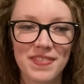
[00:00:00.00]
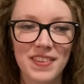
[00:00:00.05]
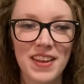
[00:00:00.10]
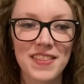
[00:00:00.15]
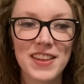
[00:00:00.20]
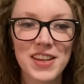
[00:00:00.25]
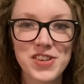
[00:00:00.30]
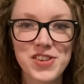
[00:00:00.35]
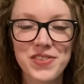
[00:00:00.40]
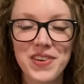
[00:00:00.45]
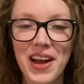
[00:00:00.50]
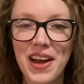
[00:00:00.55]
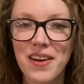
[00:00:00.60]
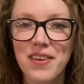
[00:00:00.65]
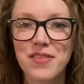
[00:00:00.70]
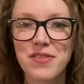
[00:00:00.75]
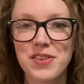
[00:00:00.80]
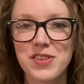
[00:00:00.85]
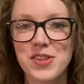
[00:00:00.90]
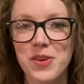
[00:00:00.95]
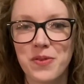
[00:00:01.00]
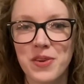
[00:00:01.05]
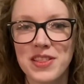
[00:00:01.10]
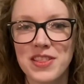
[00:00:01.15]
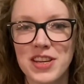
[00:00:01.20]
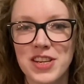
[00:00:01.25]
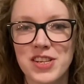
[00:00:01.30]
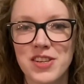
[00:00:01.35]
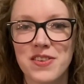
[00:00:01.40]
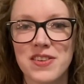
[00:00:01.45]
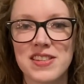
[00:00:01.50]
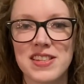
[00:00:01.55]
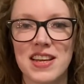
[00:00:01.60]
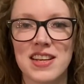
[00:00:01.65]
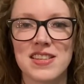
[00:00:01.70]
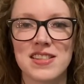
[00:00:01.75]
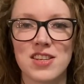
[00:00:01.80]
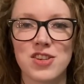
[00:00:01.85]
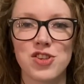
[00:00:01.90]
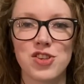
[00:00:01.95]
they do have, so what they do is they
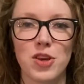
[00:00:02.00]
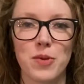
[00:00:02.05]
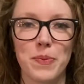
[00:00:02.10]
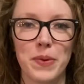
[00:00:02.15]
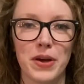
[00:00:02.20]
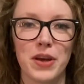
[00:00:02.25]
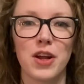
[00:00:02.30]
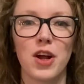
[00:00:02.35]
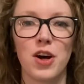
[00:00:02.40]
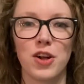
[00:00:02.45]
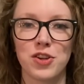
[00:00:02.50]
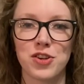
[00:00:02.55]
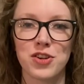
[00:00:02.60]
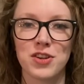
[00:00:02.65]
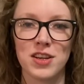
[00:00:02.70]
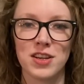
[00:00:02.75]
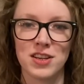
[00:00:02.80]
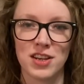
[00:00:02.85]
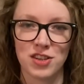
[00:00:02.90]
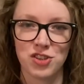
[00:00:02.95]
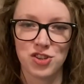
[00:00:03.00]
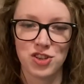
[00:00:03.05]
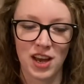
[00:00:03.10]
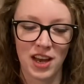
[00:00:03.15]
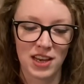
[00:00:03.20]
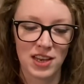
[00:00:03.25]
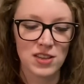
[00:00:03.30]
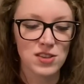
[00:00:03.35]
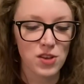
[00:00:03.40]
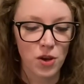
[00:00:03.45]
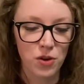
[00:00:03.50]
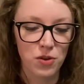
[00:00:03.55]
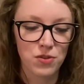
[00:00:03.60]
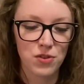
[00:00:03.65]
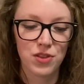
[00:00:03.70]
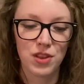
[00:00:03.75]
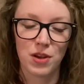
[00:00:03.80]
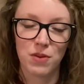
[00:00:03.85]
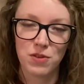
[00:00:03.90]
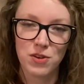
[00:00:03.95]
essentially put alternate dust jackets over
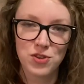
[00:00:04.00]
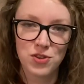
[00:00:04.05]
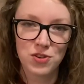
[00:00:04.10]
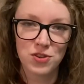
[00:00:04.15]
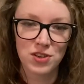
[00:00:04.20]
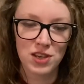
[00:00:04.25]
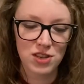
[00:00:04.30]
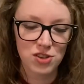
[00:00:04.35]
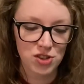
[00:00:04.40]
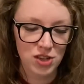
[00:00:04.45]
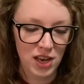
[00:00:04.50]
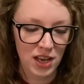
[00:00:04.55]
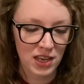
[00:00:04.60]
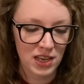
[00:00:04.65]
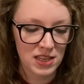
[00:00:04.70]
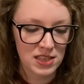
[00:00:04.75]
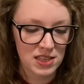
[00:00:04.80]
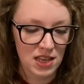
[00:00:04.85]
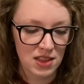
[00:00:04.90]
the original dust jackets,